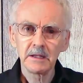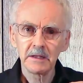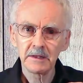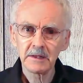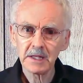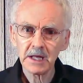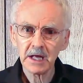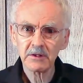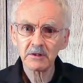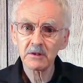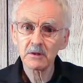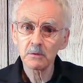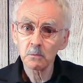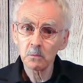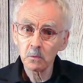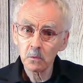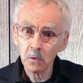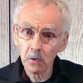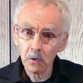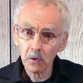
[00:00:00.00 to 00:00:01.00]
That the
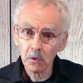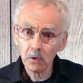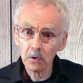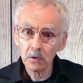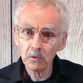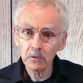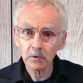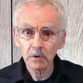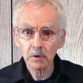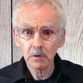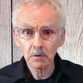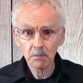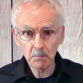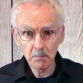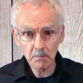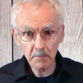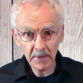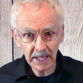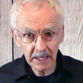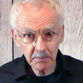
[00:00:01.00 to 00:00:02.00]
world
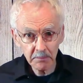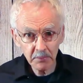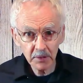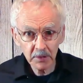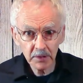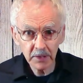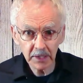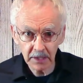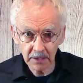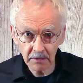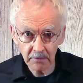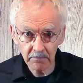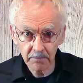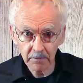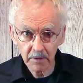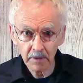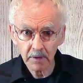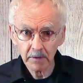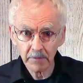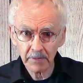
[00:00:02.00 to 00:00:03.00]
may believe
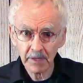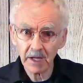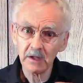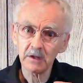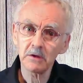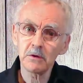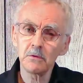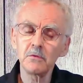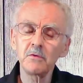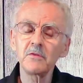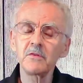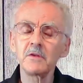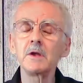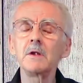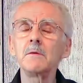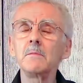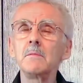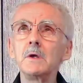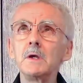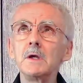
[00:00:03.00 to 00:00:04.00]
that you
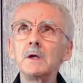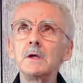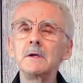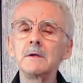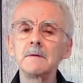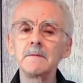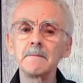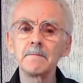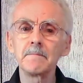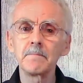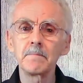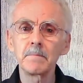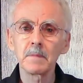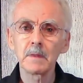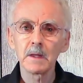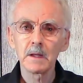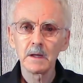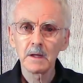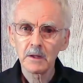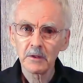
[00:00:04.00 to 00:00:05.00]
sent me.
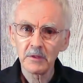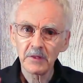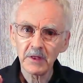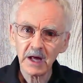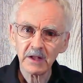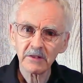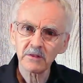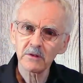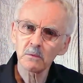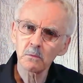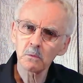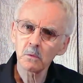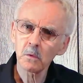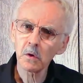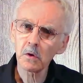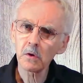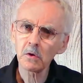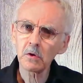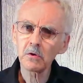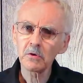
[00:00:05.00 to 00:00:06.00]
That the
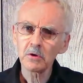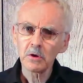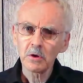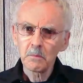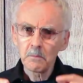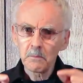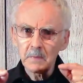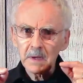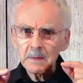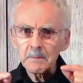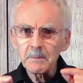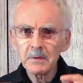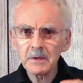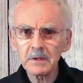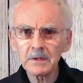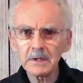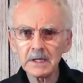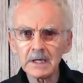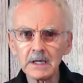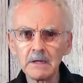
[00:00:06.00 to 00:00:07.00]
world may
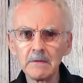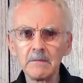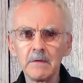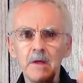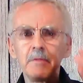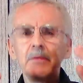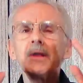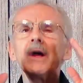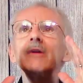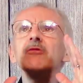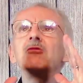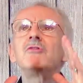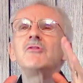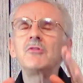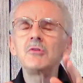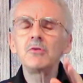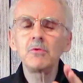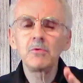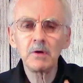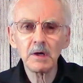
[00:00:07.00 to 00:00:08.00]
believe that
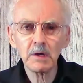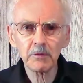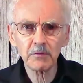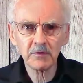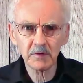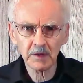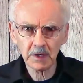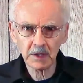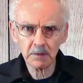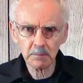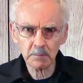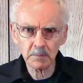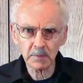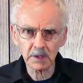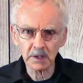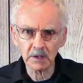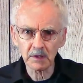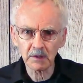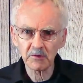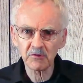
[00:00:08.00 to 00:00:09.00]
you have sent
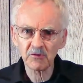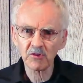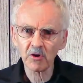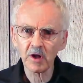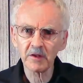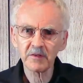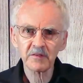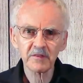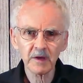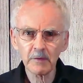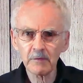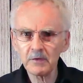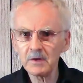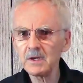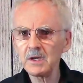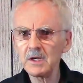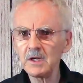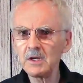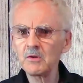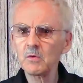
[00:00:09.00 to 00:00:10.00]
me. John
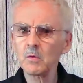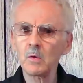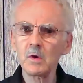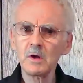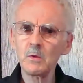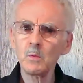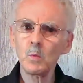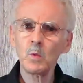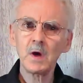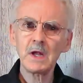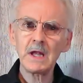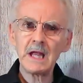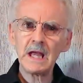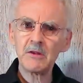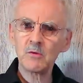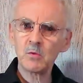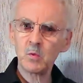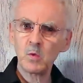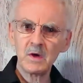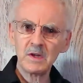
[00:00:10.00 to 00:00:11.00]
17:21
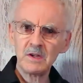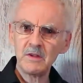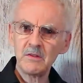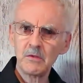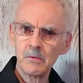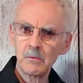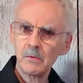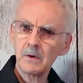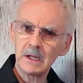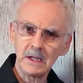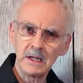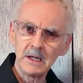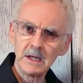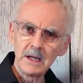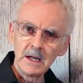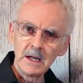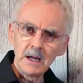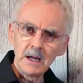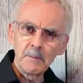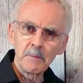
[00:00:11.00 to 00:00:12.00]
and 23.
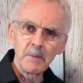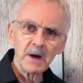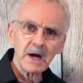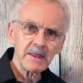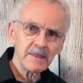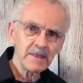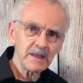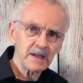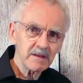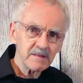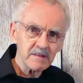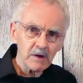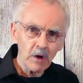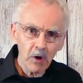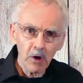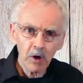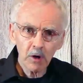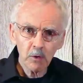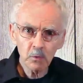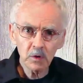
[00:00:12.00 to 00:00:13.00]
By this
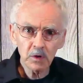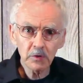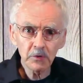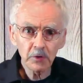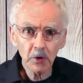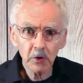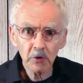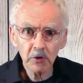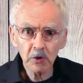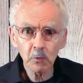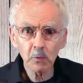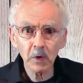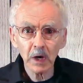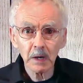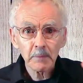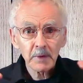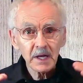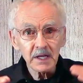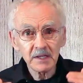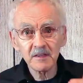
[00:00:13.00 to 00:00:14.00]
all will know you are
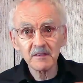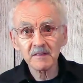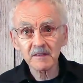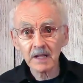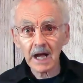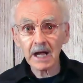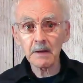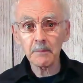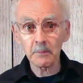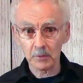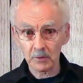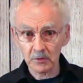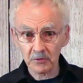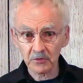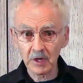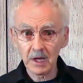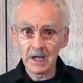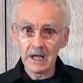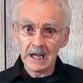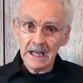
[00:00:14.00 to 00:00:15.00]
my disciples
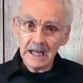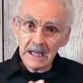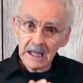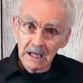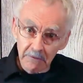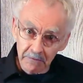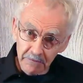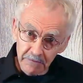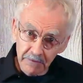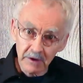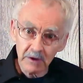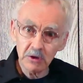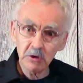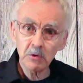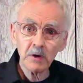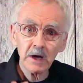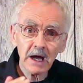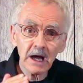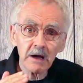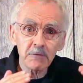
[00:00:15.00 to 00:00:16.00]
if you
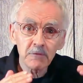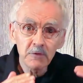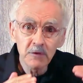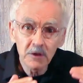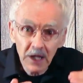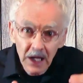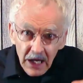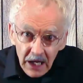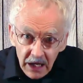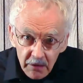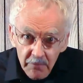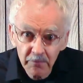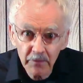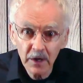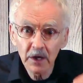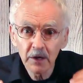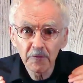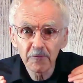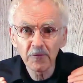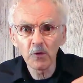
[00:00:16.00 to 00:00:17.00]
have love
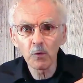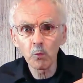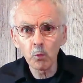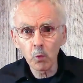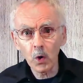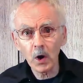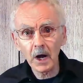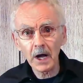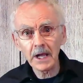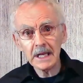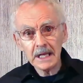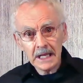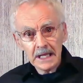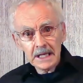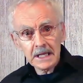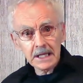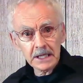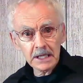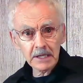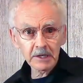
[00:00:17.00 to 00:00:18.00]
for one
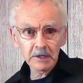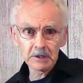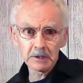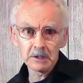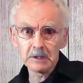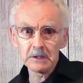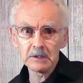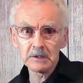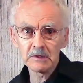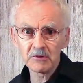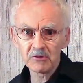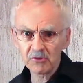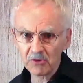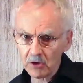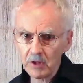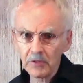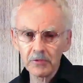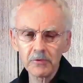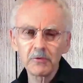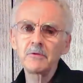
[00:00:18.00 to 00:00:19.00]
another.
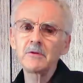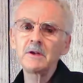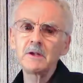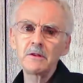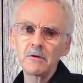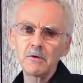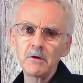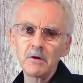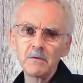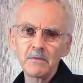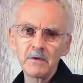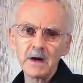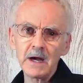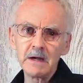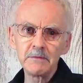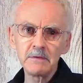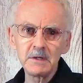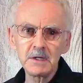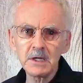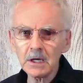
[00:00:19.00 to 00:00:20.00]
John
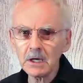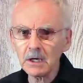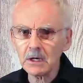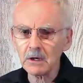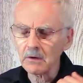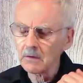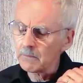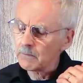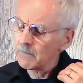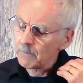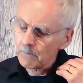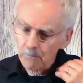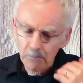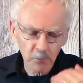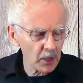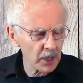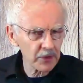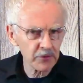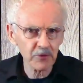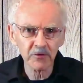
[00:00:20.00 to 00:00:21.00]
13:35. Dear
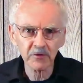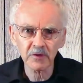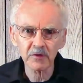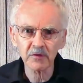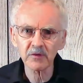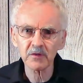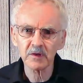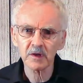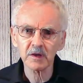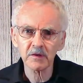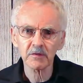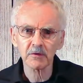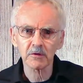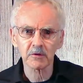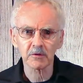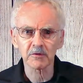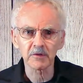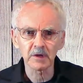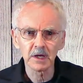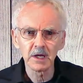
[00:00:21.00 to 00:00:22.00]
brothers and
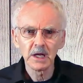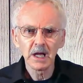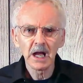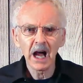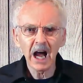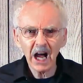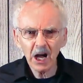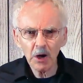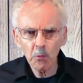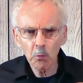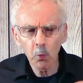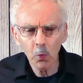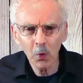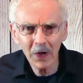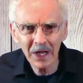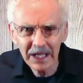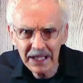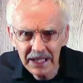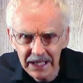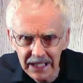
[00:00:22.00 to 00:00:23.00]
sisters, our
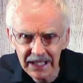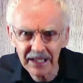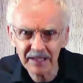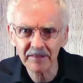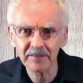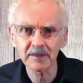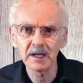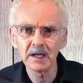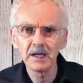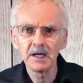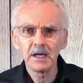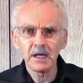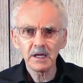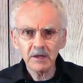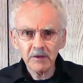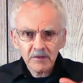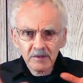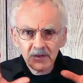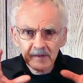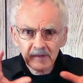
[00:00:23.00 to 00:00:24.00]
oneness
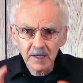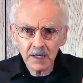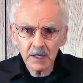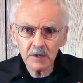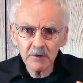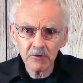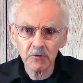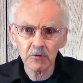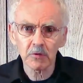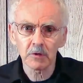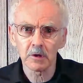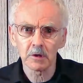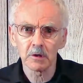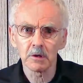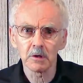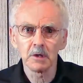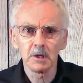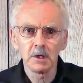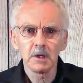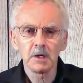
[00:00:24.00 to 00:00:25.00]
is
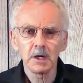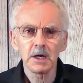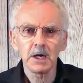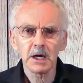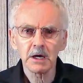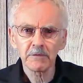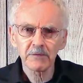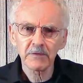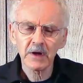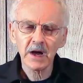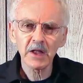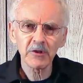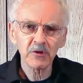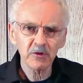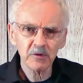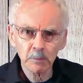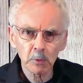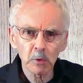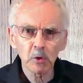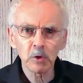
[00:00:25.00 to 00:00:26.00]
central in our Father's
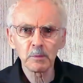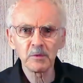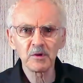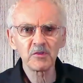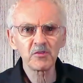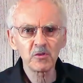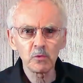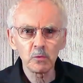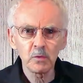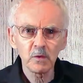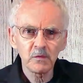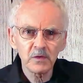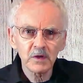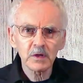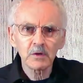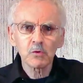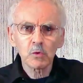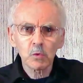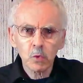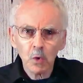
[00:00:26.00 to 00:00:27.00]
purpose to
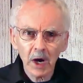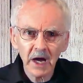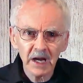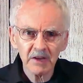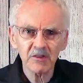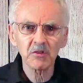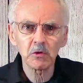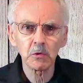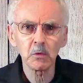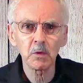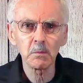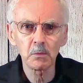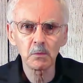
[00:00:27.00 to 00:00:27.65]
reveal Christ to a